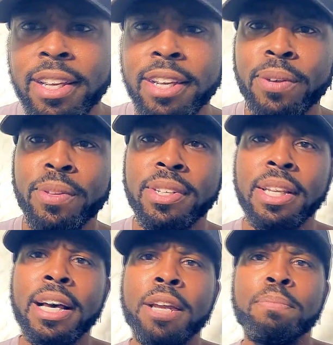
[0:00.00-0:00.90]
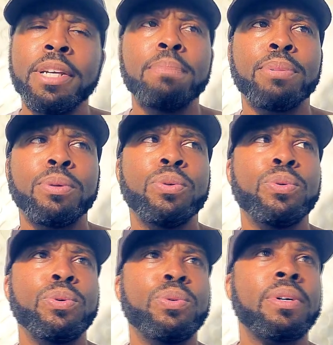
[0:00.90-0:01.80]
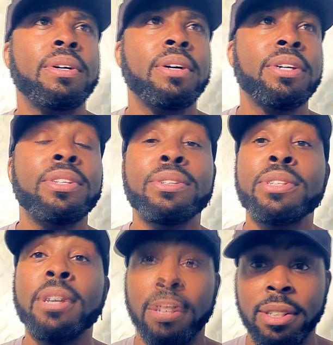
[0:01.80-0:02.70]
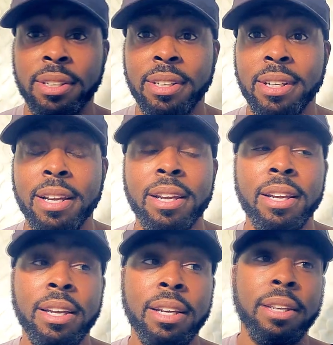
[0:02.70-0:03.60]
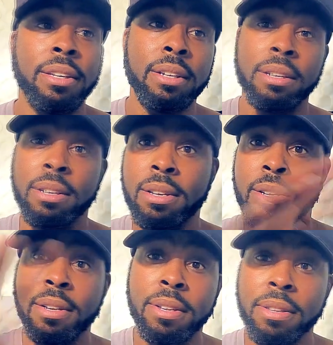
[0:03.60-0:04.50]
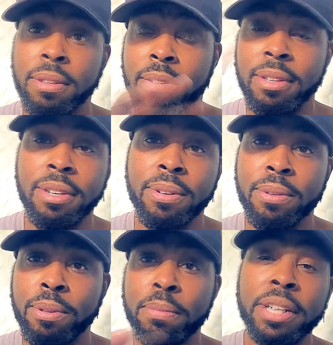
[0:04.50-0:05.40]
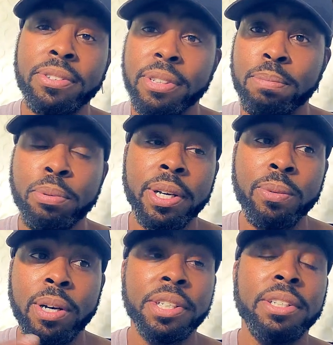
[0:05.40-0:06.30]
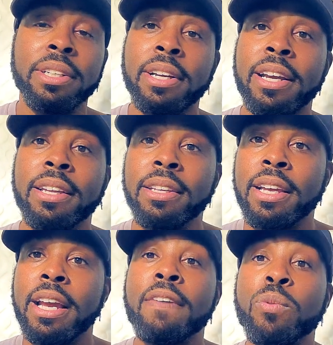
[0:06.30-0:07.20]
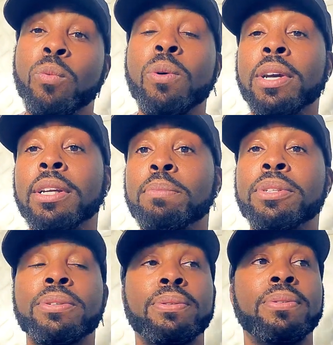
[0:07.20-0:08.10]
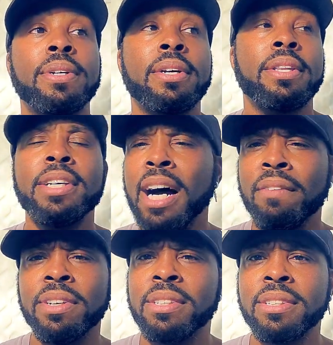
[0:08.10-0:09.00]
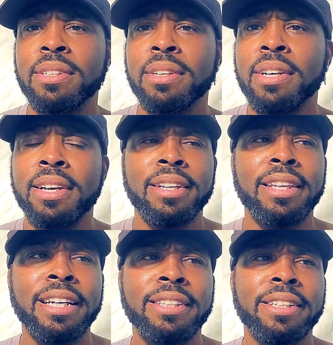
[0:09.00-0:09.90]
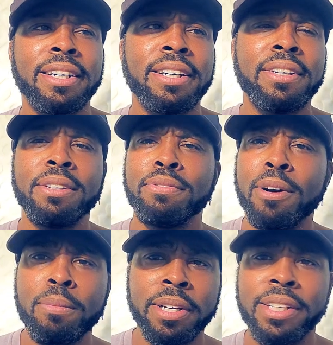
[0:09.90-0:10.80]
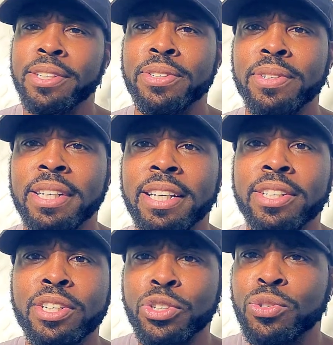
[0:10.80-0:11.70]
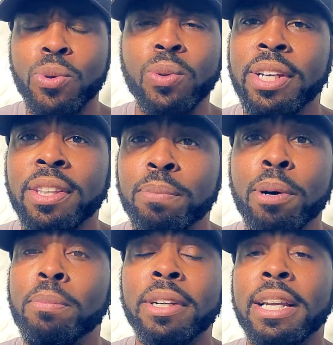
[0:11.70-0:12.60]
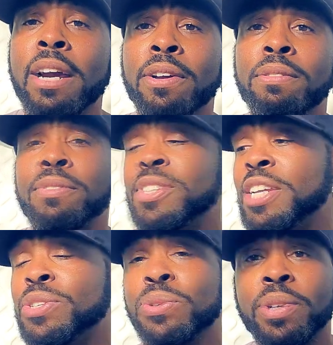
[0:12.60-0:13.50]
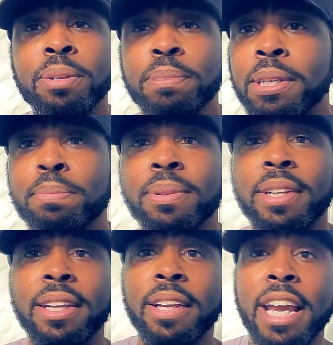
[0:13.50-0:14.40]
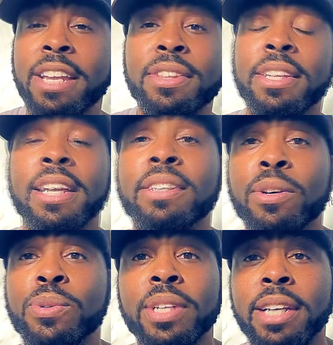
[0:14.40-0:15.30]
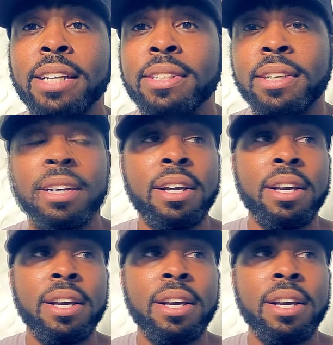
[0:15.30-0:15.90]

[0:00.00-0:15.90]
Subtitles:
there's a lot of people who are still stuck in, the matrix brainwashing, and they haven't woken up to the obvious that the pharma industry is controlling the public narrative, censoring people, anything that goes against